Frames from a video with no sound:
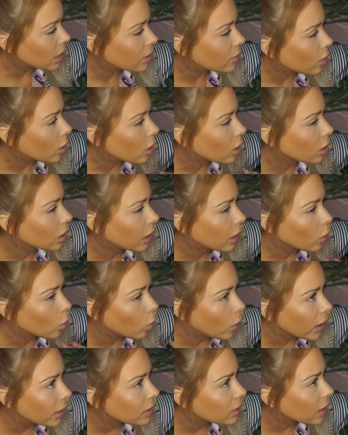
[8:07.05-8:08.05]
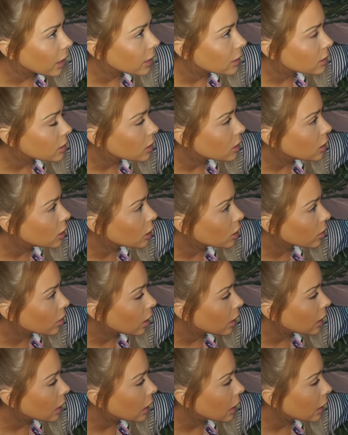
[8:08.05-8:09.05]
have all like white lights in here
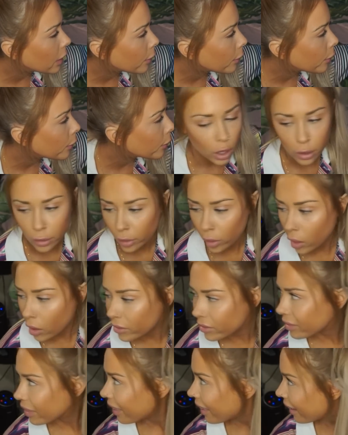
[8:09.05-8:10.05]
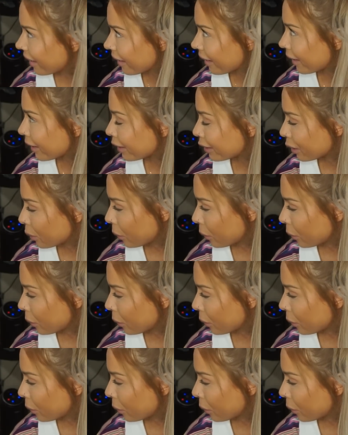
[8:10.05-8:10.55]
right now. I love that